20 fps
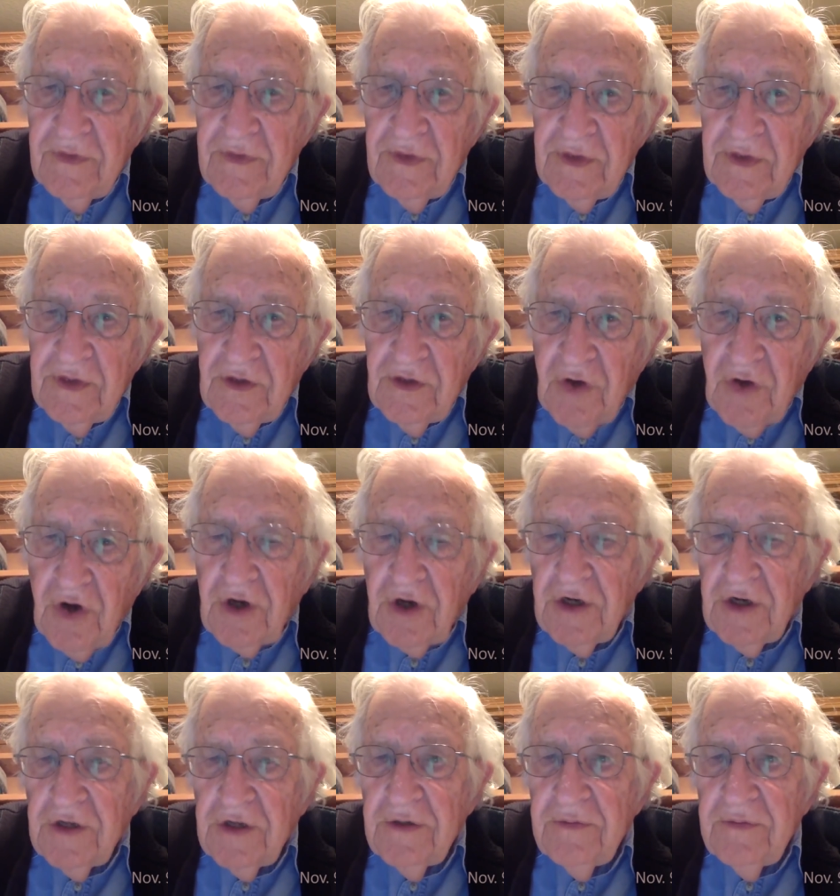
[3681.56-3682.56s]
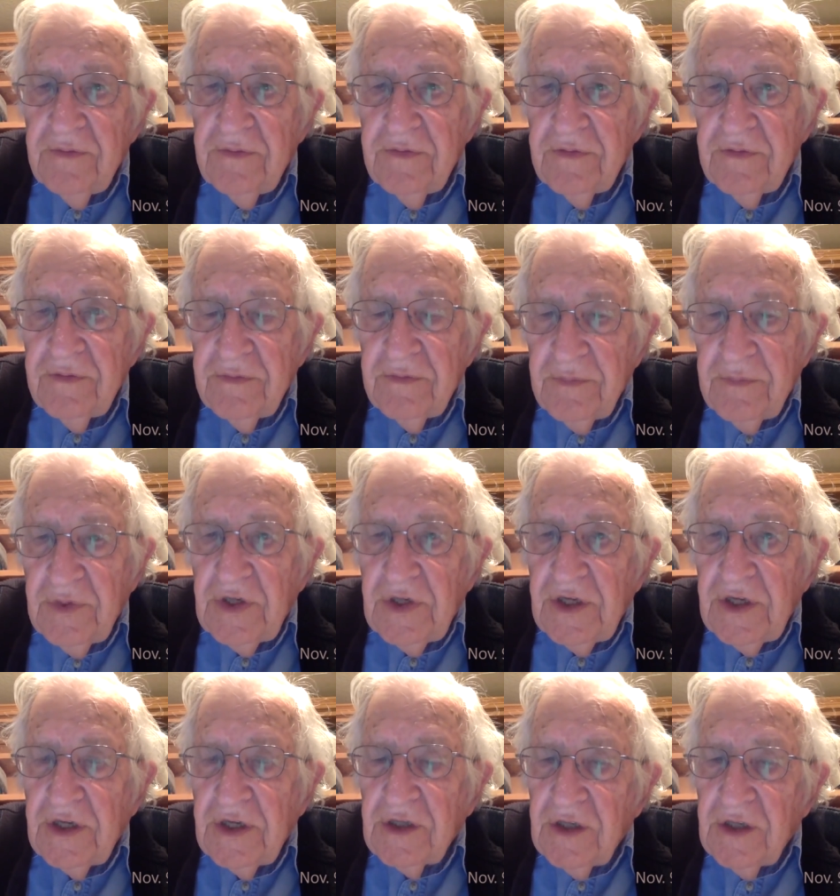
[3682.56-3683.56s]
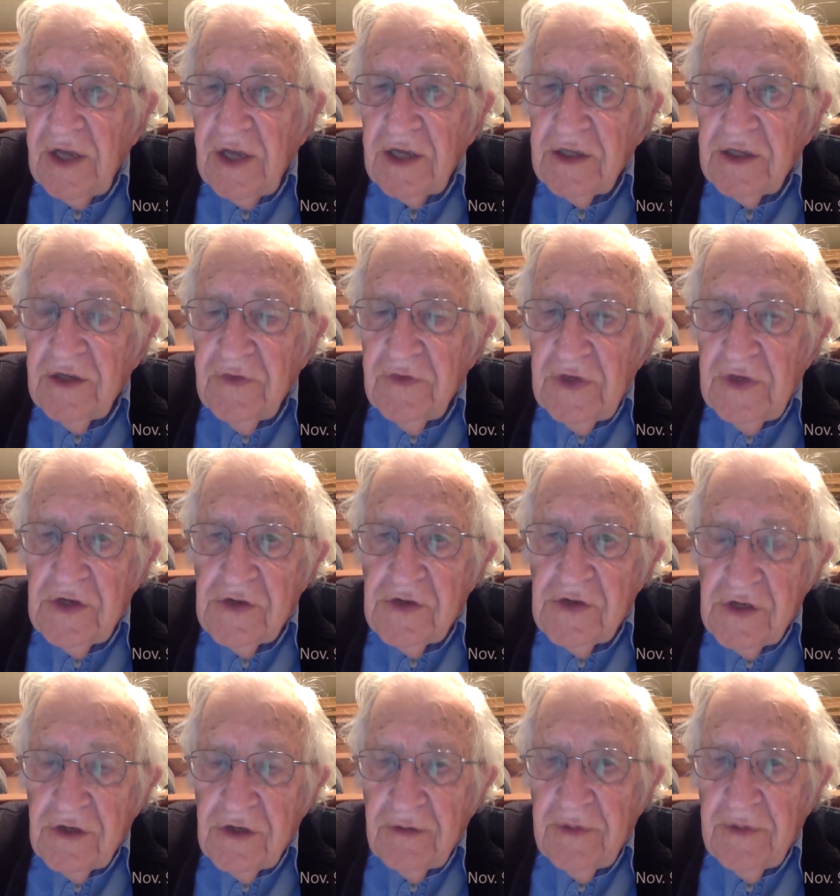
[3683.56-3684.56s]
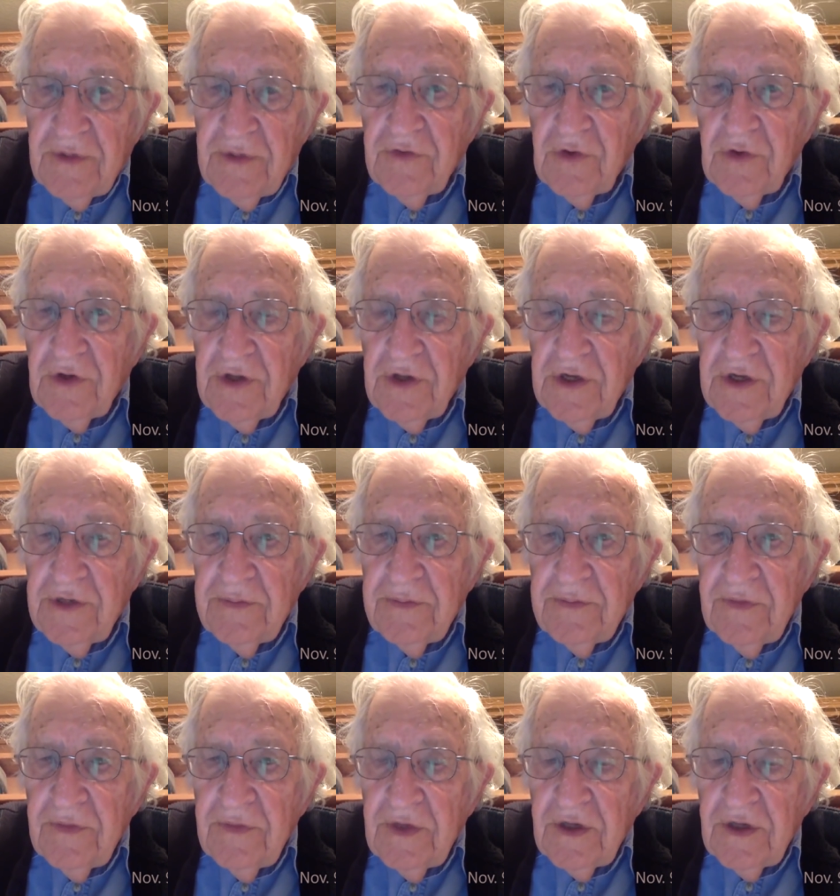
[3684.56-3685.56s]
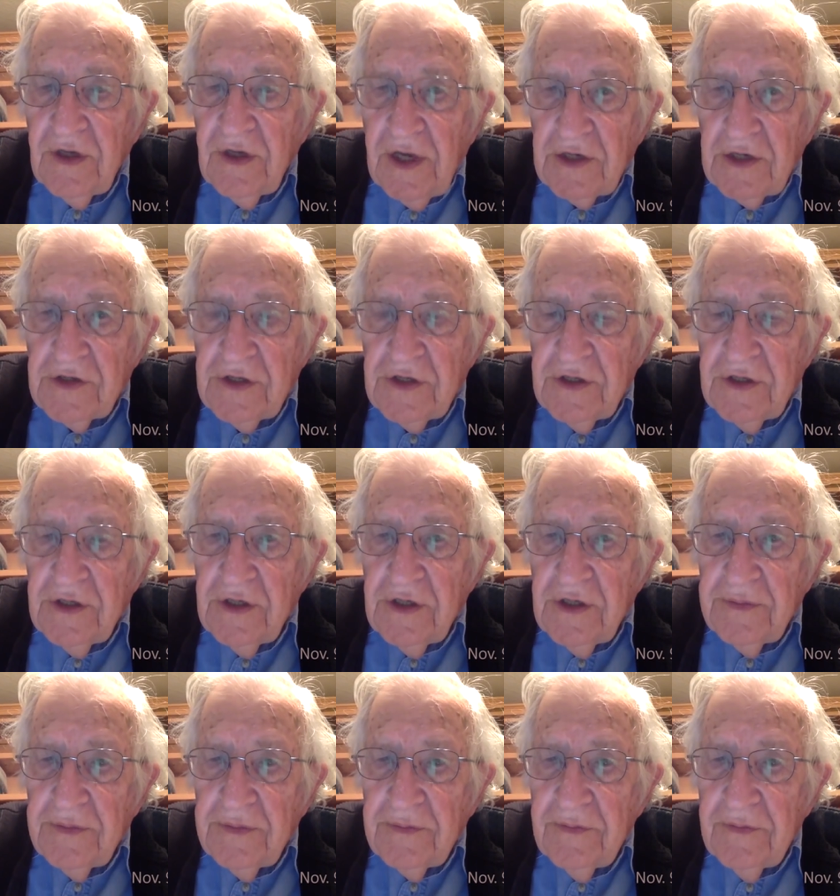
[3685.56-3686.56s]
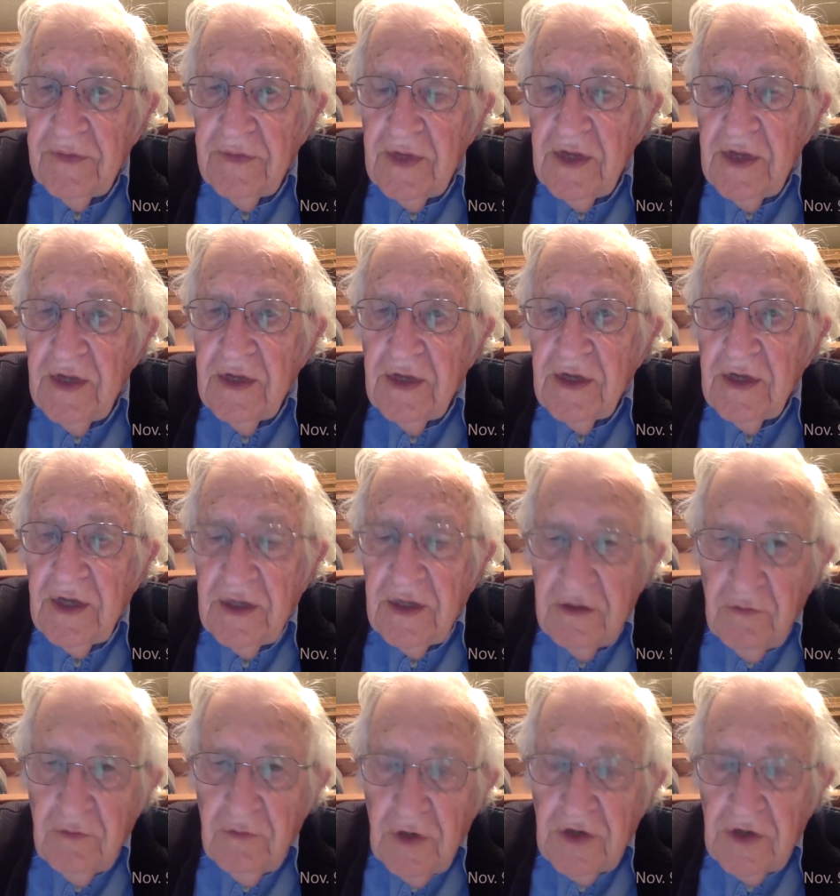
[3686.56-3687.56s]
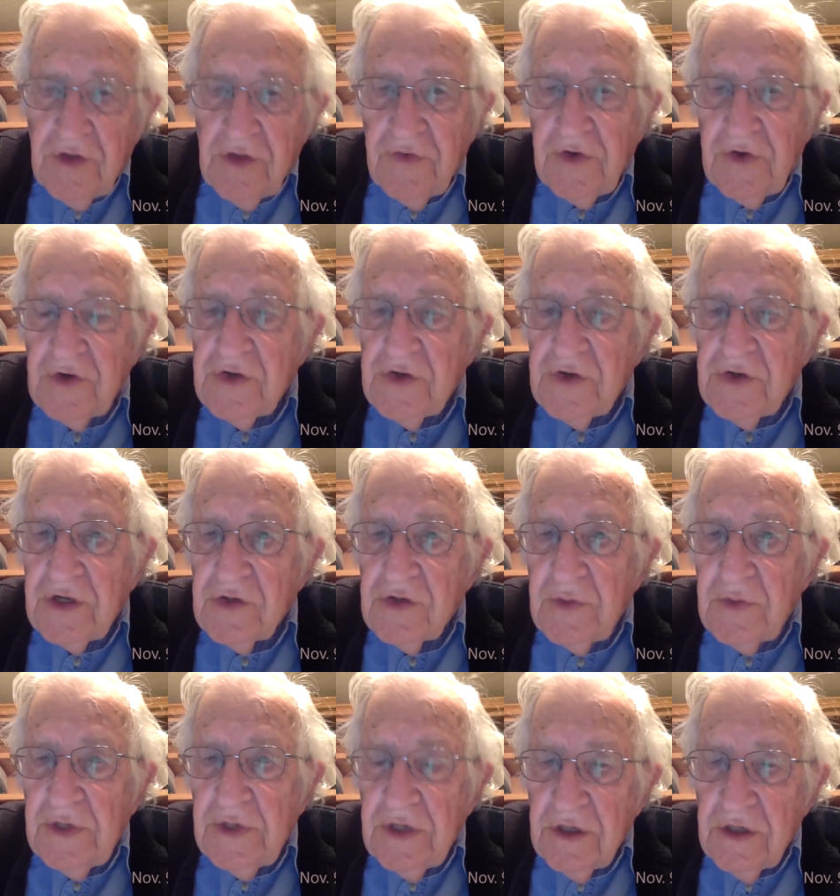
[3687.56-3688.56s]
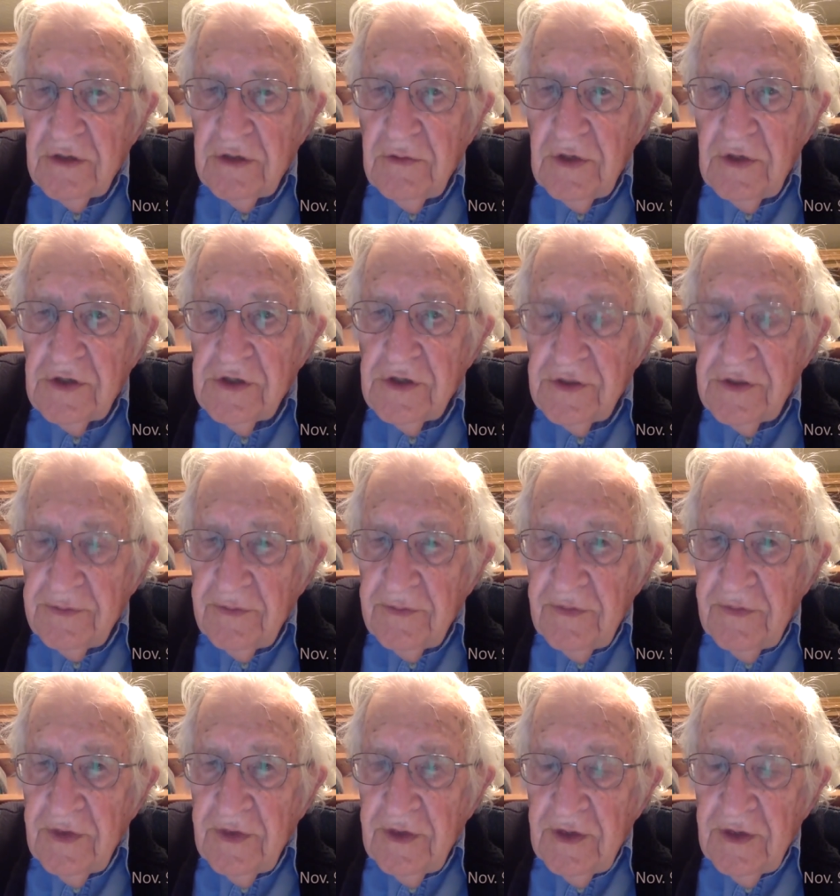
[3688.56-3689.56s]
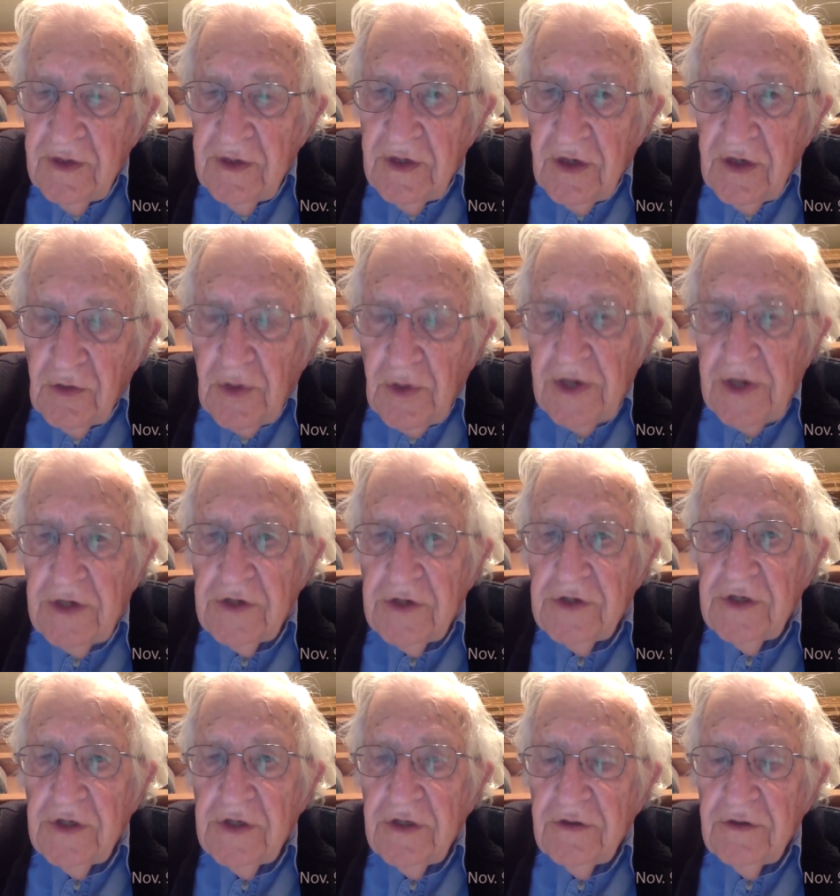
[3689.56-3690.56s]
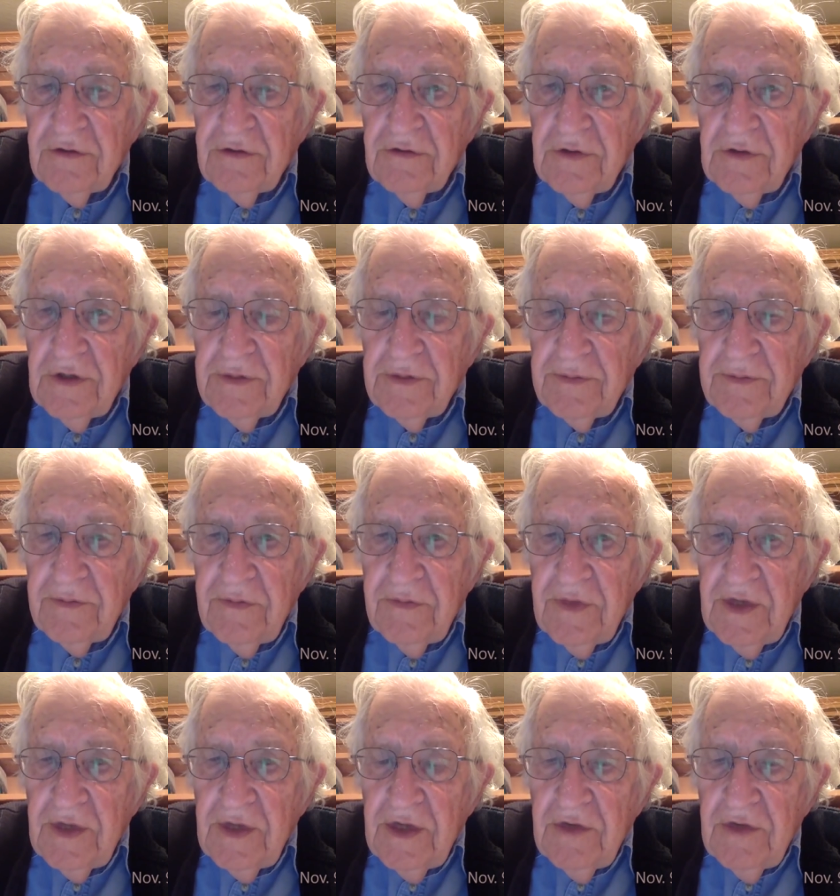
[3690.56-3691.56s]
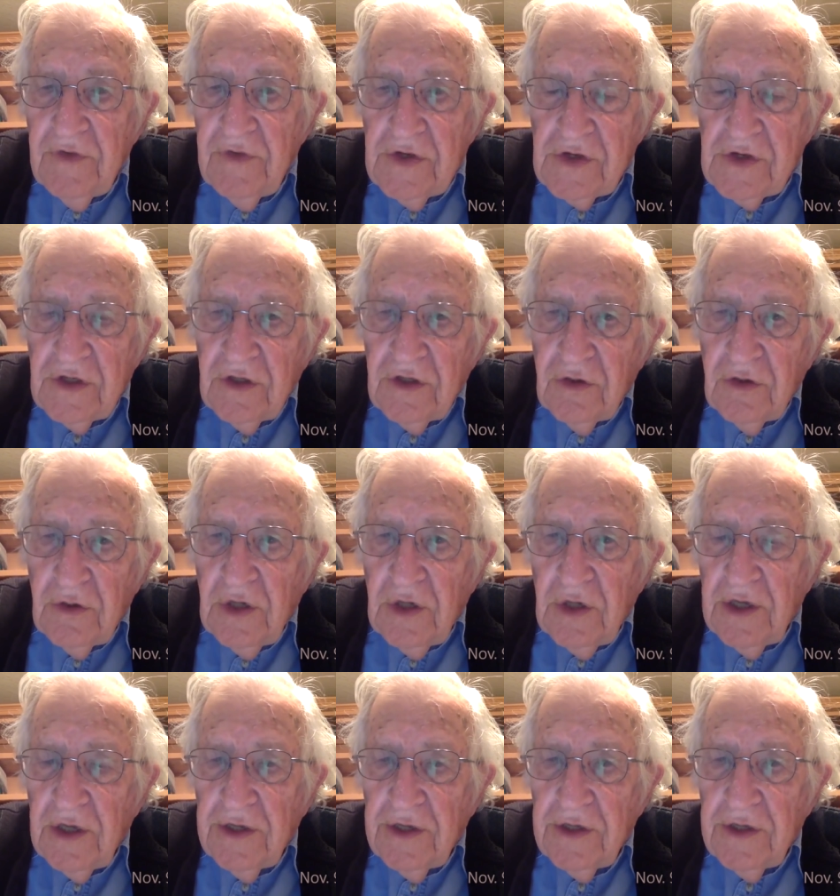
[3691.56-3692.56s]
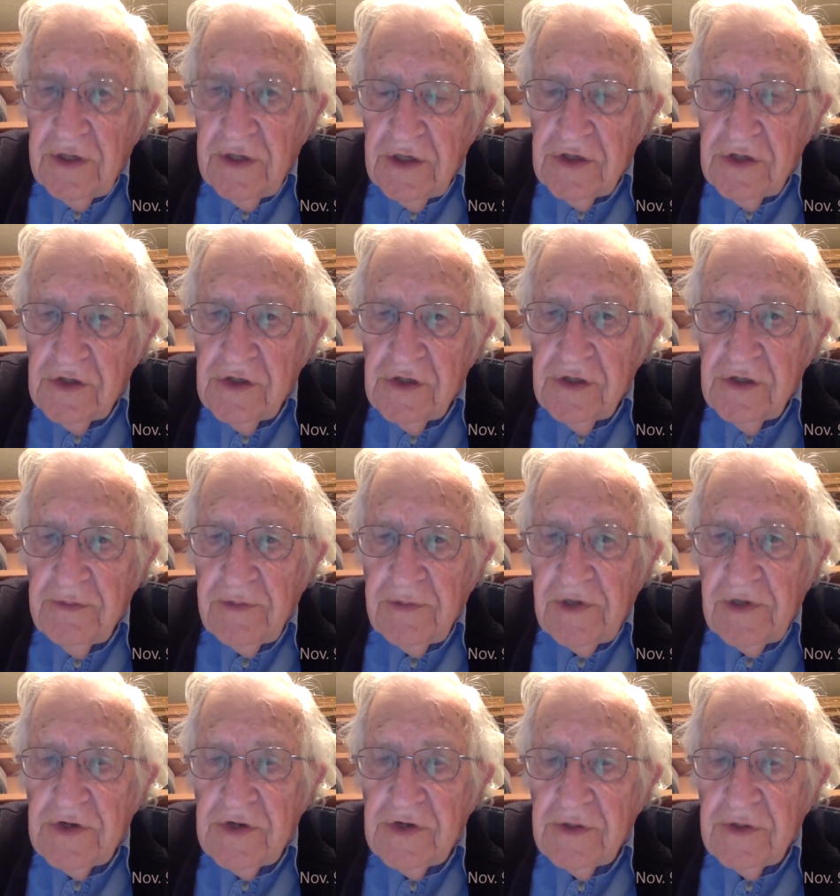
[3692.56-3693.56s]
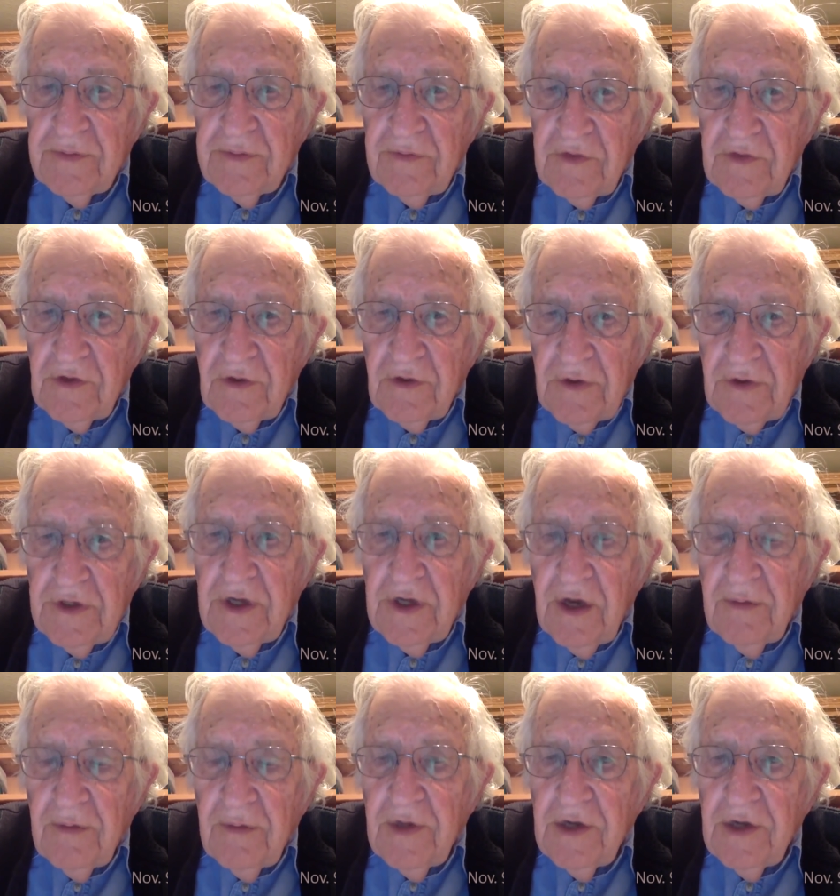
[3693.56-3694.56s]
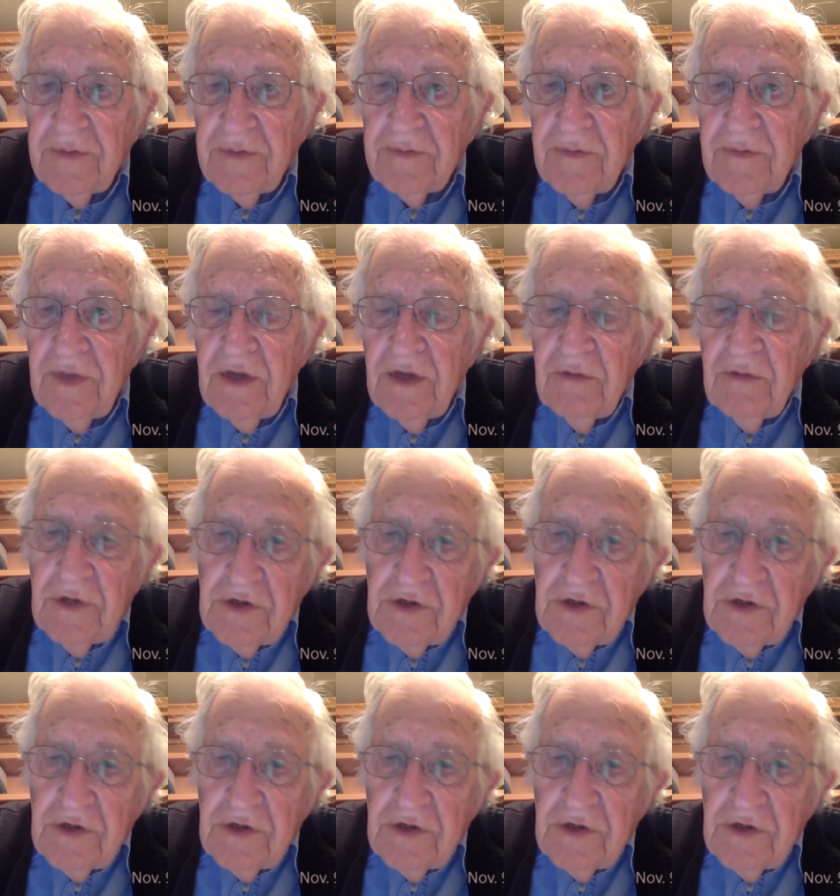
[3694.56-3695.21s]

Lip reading: torrid political activities there before the election. And one of the first things we did was arrange to visit Lula in his prison, Curitiba, which